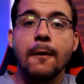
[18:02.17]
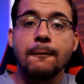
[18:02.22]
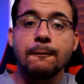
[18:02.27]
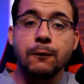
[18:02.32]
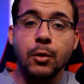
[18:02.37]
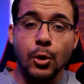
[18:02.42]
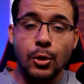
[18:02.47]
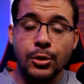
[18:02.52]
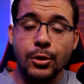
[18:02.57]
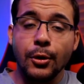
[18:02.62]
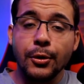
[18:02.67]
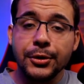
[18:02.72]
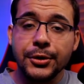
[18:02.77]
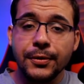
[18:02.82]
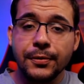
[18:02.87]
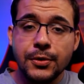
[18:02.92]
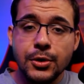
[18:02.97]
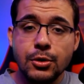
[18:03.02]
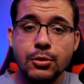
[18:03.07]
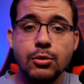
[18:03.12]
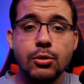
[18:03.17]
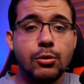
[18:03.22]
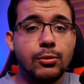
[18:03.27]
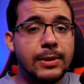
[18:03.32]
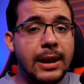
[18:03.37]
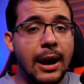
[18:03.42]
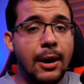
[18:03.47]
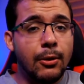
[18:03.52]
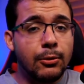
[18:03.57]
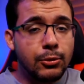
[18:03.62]
For those of you who
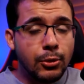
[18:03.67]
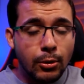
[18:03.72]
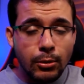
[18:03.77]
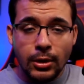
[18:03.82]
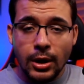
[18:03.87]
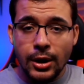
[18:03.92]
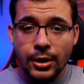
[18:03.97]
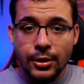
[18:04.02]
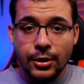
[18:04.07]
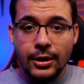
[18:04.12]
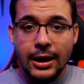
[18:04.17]
now no longer